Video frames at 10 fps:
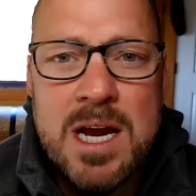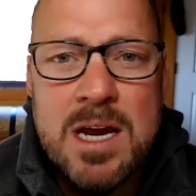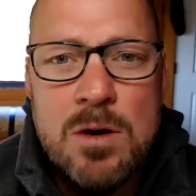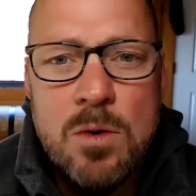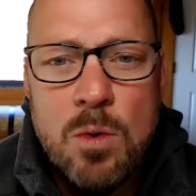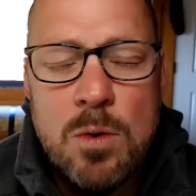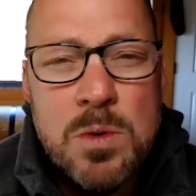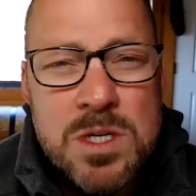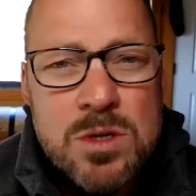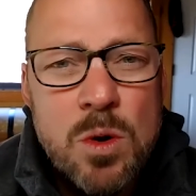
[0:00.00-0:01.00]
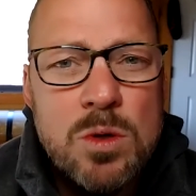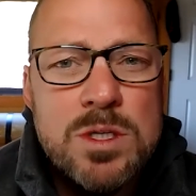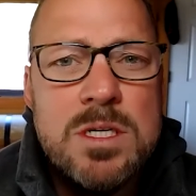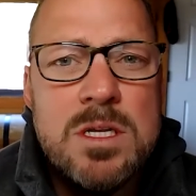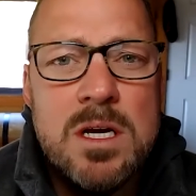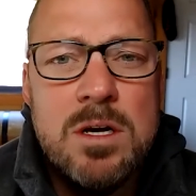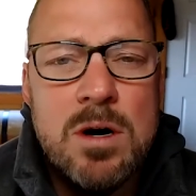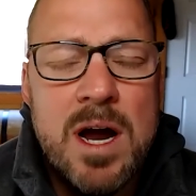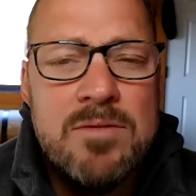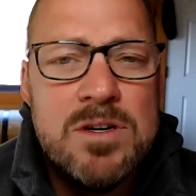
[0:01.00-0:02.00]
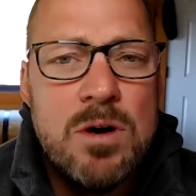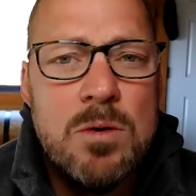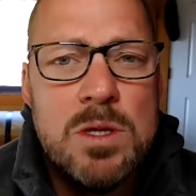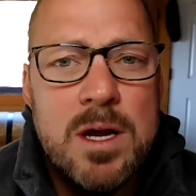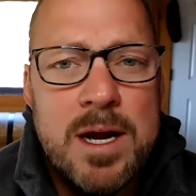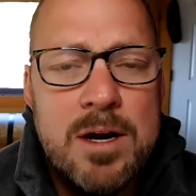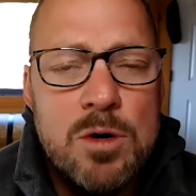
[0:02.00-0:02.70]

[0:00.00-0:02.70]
and or results that your avatar would like,